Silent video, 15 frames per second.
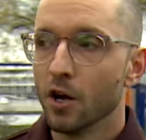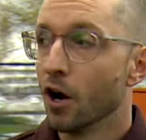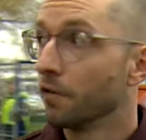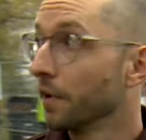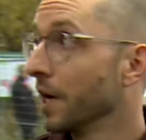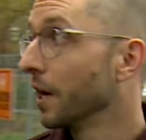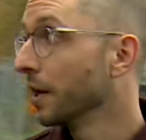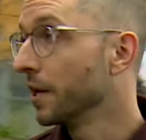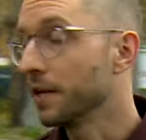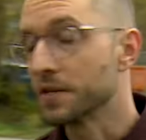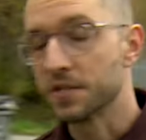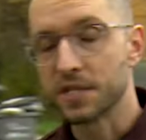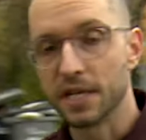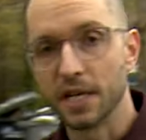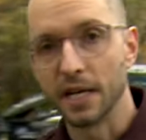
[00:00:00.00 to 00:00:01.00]
Over here you
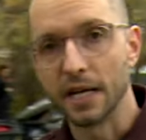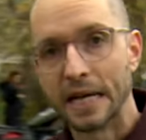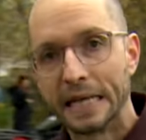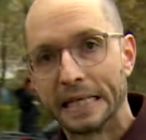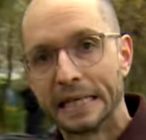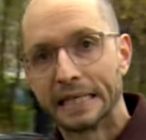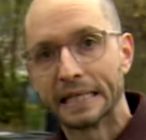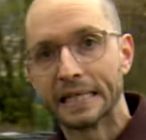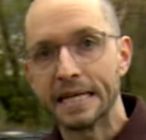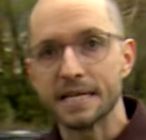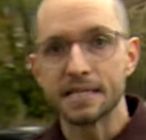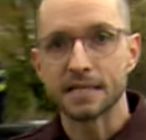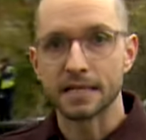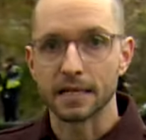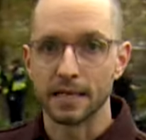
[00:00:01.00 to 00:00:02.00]
can see at
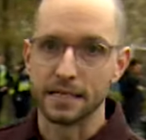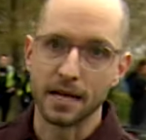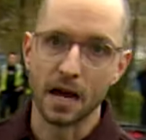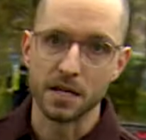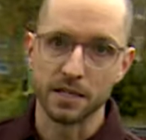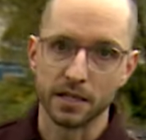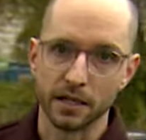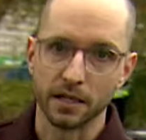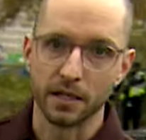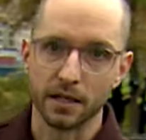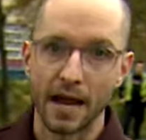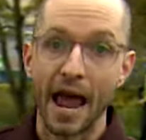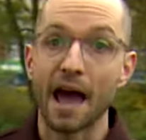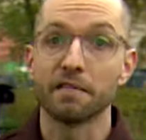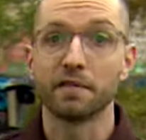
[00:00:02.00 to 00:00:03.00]
least
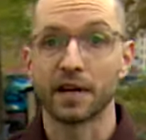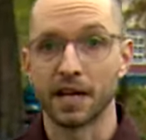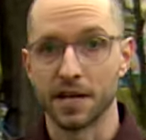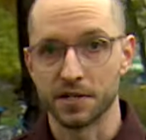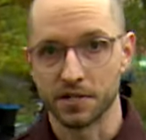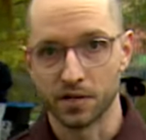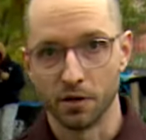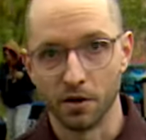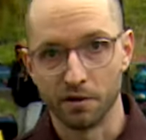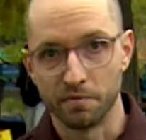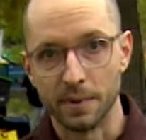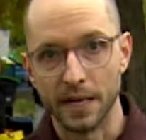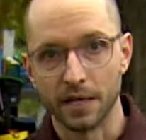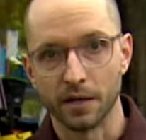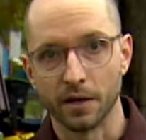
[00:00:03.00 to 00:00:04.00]
12 advocates who have
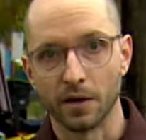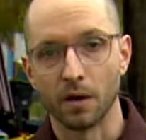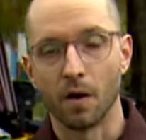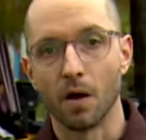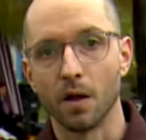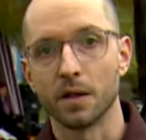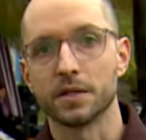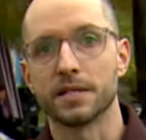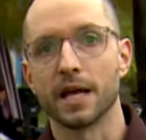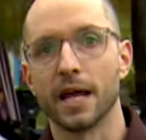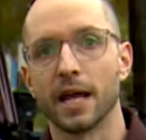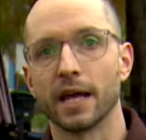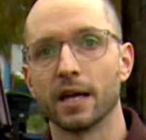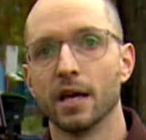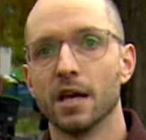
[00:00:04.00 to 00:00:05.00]
been here all
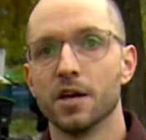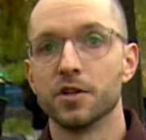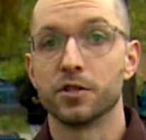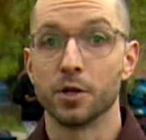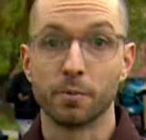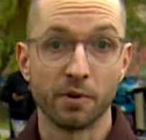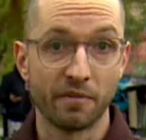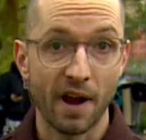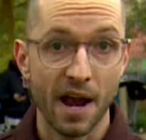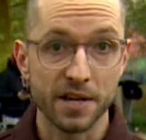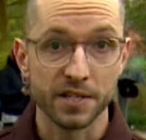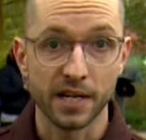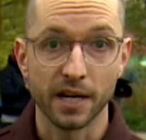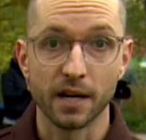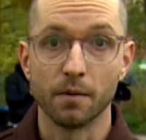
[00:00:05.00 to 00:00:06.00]
day
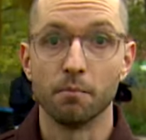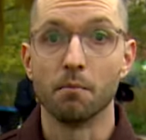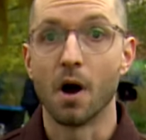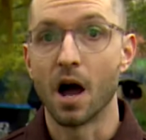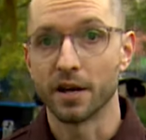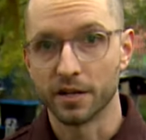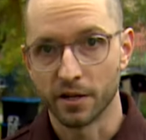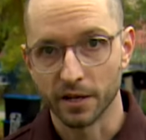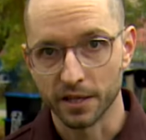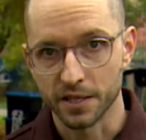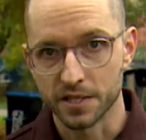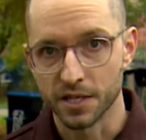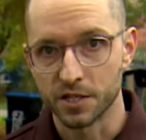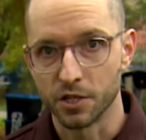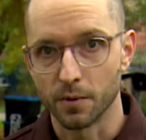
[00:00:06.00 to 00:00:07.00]
supervising, monitoring the
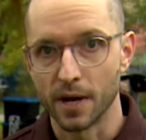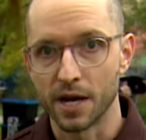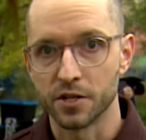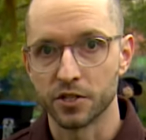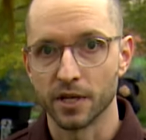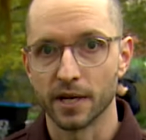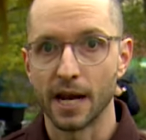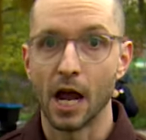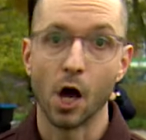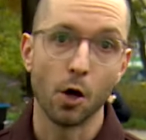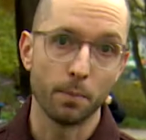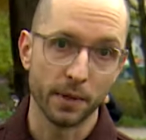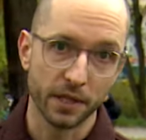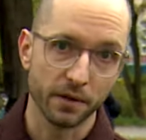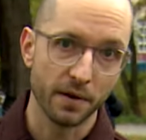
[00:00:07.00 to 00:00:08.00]
situation,
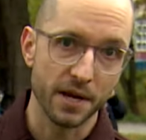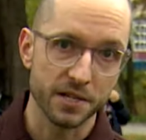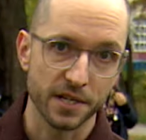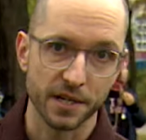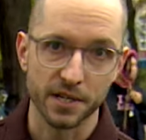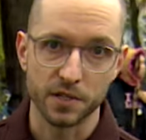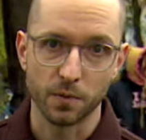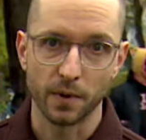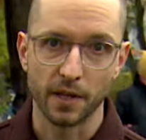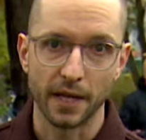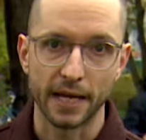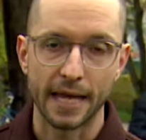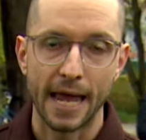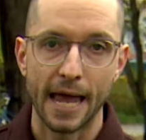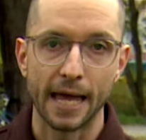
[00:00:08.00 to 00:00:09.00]
helping the residents where
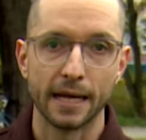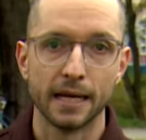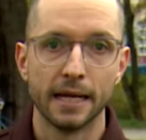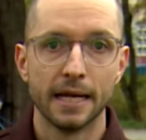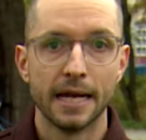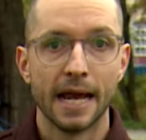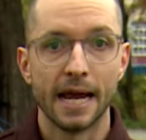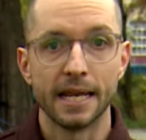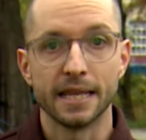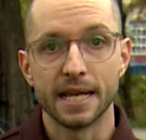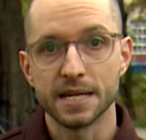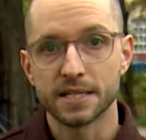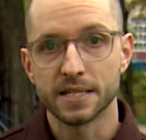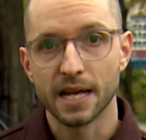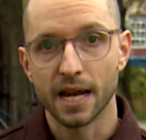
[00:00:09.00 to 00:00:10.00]
they can. And
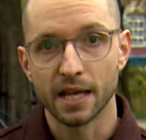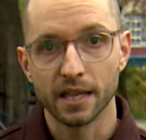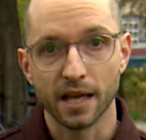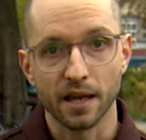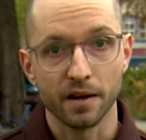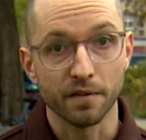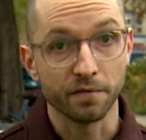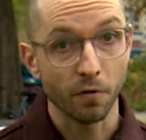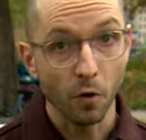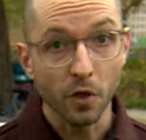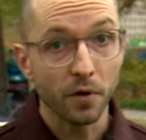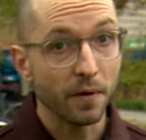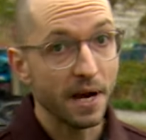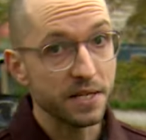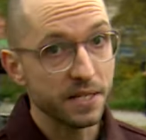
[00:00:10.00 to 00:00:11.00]
they say that for
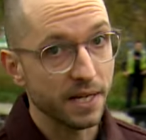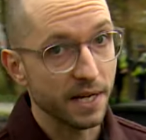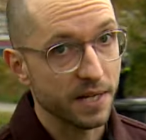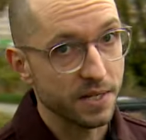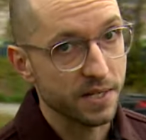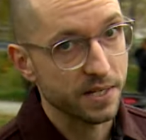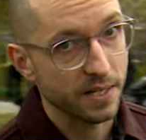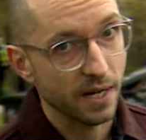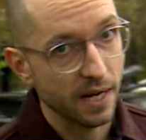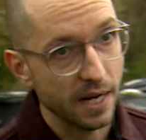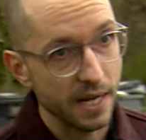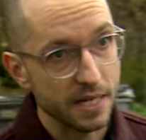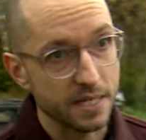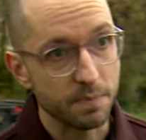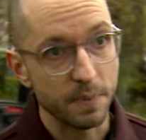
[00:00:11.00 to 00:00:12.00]
the residents,
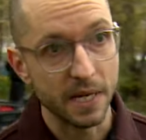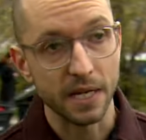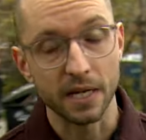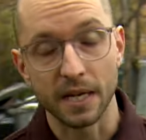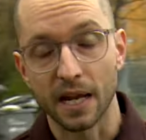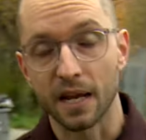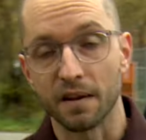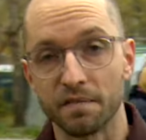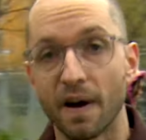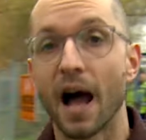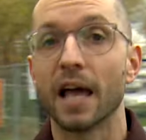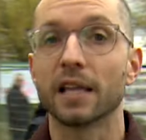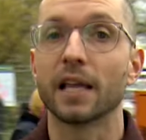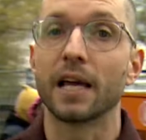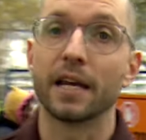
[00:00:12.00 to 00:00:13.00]
it's been a
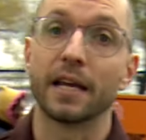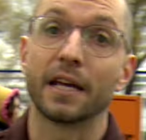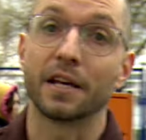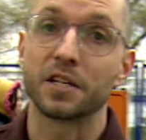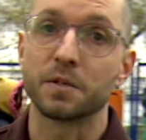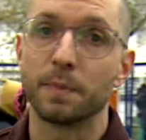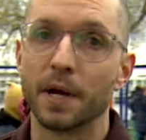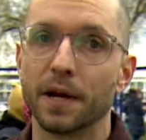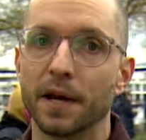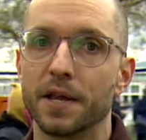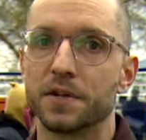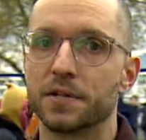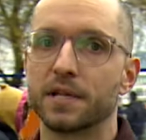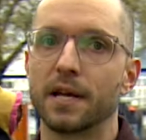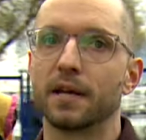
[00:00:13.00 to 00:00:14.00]
violating
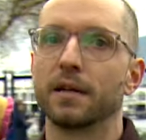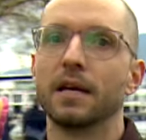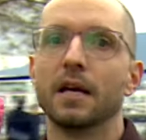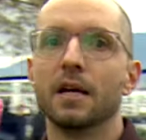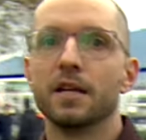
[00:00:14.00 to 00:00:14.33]
experience to